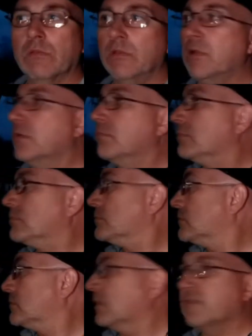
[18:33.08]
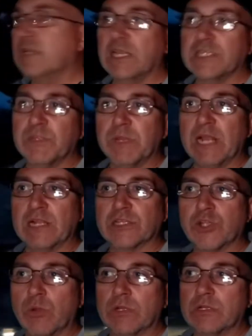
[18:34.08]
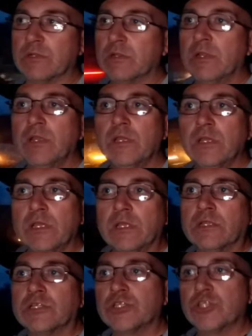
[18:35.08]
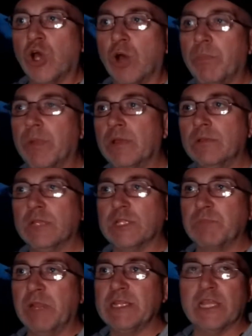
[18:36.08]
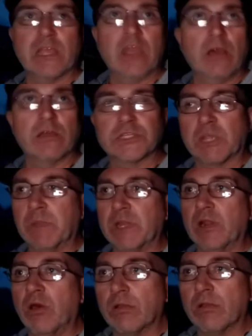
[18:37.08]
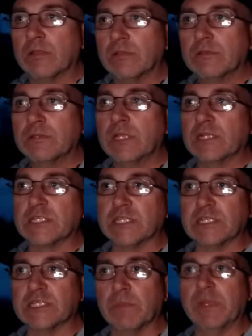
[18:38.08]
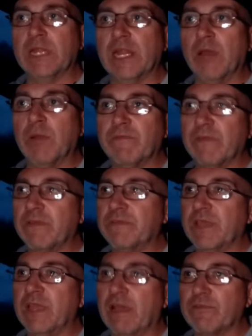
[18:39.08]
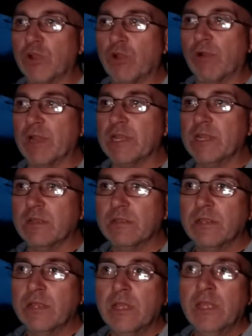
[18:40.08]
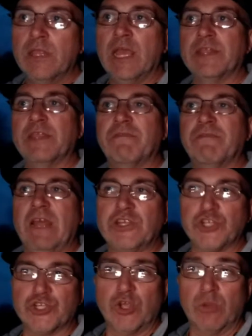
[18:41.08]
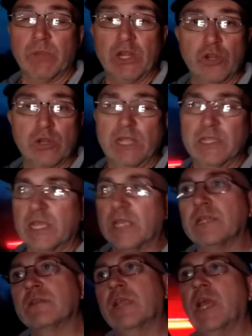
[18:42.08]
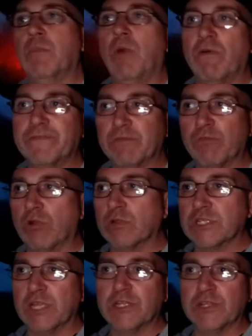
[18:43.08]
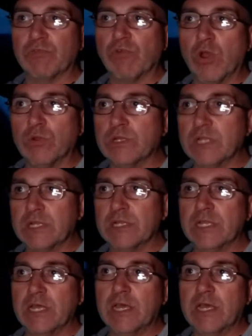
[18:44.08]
I don't know. Let somebody else go and stop. There's plenty of cars coming along. They'll see somebody now if they haven't already. They had their flashes on, but it looked like they'd come off the wrong side of the road, and